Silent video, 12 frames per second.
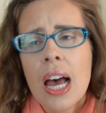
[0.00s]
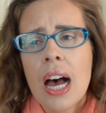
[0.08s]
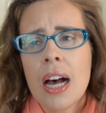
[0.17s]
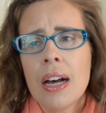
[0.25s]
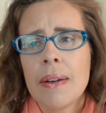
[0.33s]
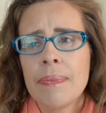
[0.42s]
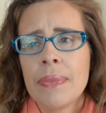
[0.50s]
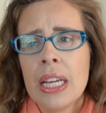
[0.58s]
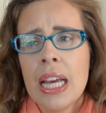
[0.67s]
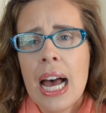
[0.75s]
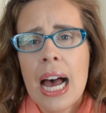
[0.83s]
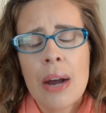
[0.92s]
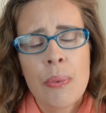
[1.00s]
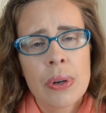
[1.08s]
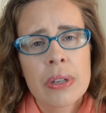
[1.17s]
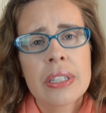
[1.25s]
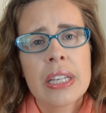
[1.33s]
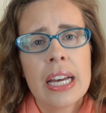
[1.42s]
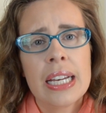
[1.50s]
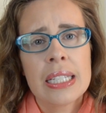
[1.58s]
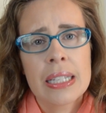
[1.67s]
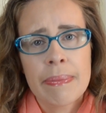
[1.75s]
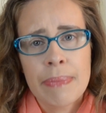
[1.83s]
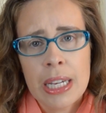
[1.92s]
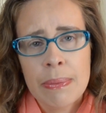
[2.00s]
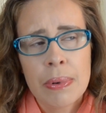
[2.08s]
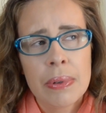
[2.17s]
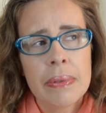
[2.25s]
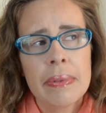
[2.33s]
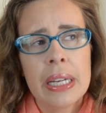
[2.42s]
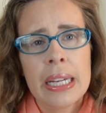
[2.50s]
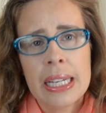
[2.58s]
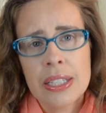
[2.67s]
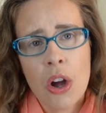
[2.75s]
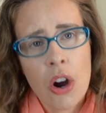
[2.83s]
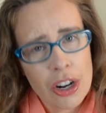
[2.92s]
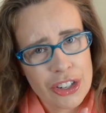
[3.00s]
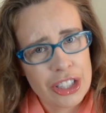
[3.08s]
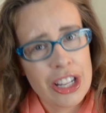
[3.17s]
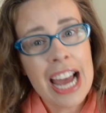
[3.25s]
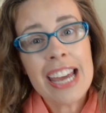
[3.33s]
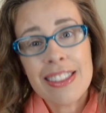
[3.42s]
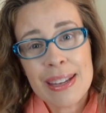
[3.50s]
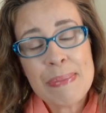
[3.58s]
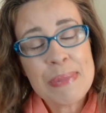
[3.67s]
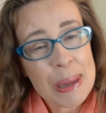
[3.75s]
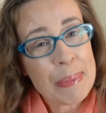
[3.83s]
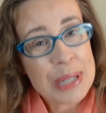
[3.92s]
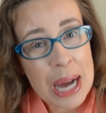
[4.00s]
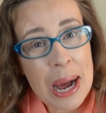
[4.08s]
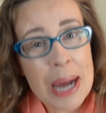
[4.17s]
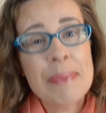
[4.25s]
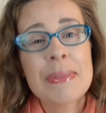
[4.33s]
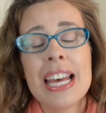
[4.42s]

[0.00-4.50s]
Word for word: Um, I will say some people, it is hard to like them sometimes.